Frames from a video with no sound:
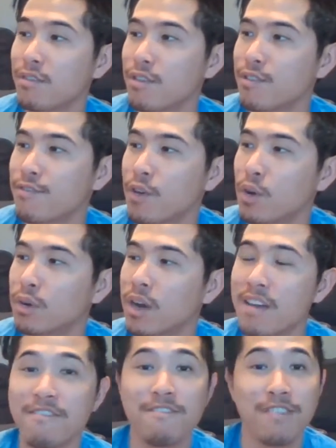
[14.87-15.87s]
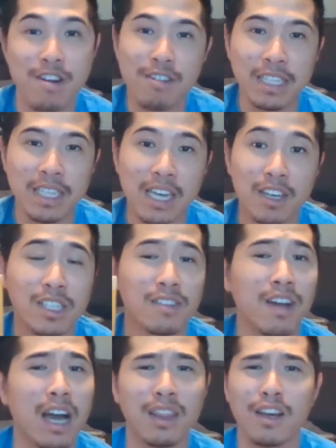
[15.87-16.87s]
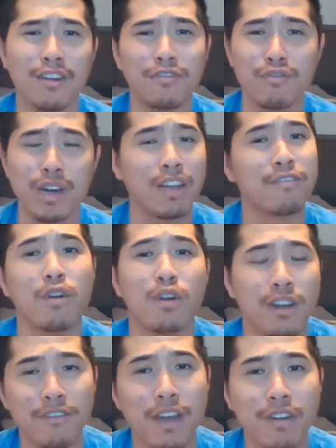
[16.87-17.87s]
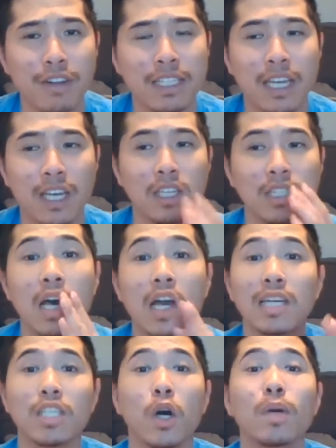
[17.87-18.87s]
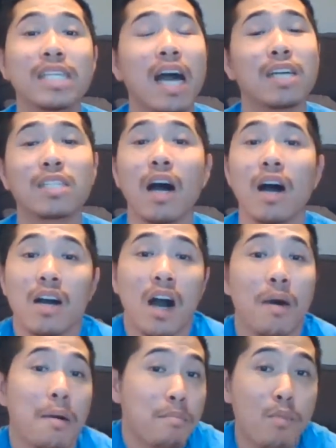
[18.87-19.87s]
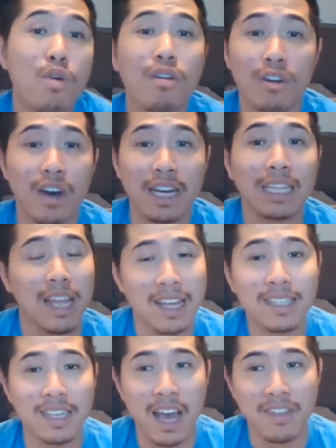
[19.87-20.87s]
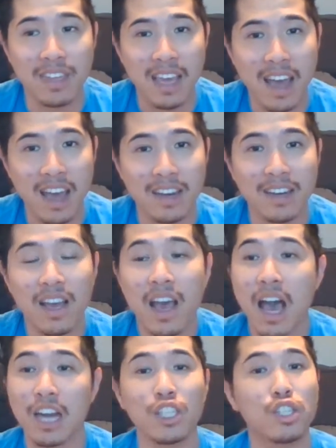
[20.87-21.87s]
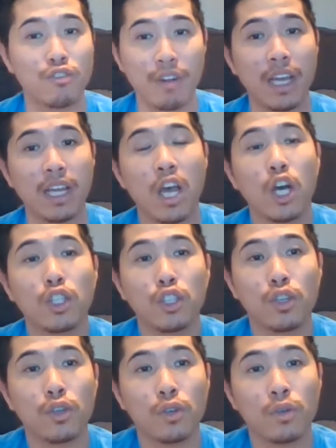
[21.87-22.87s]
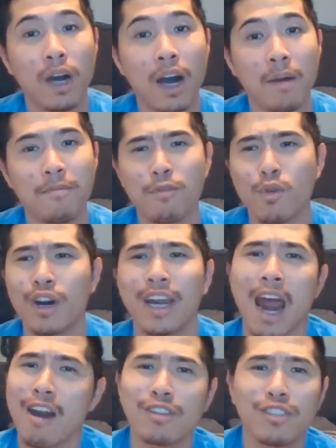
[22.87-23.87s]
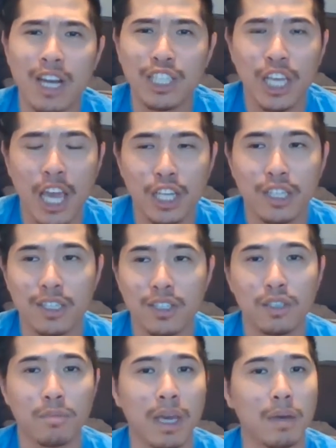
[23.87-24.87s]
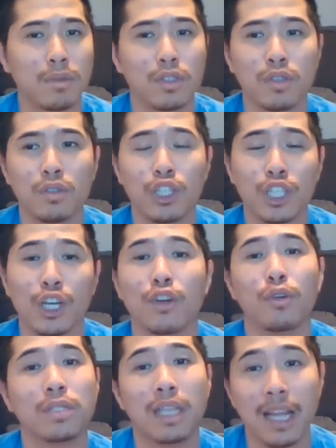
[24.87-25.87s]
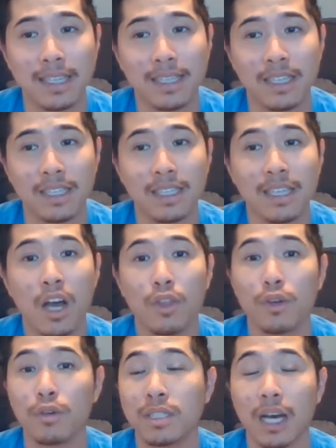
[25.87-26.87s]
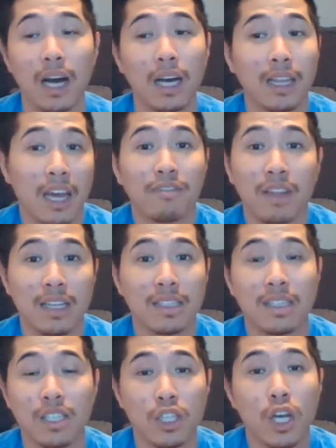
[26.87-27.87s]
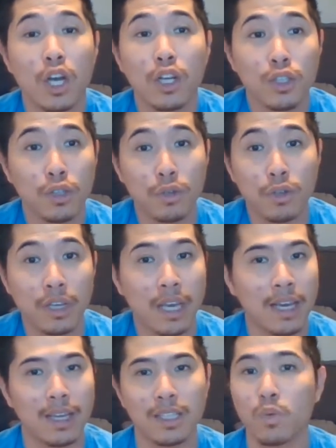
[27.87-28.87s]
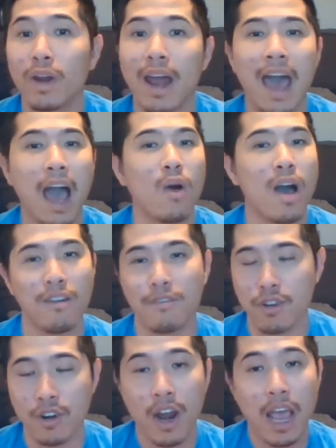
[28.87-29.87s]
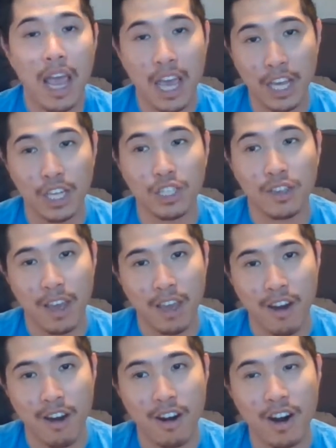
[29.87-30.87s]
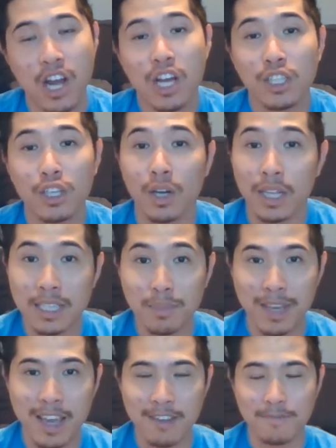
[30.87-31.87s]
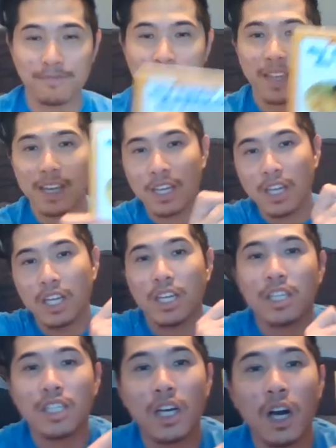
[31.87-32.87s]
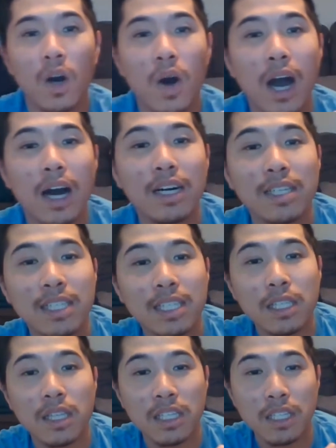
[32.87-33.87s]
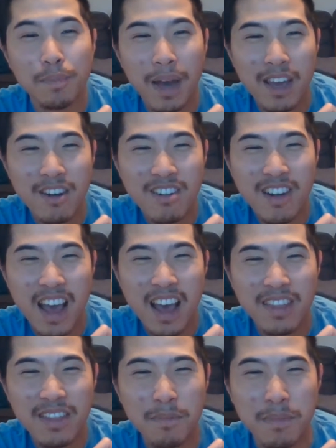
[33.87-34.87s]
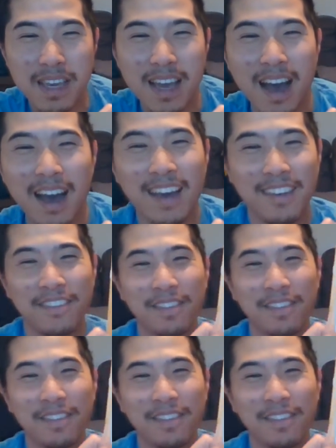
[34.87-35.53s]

favorite folk and fairy tales, and I love reading folk and fairy tales because it always has a moral and a lesson at the end. And it's great to for character education to be able to share those lessons, those life lessons to your kids, however age they are. So let's begin. So, The Spider and the Beehive.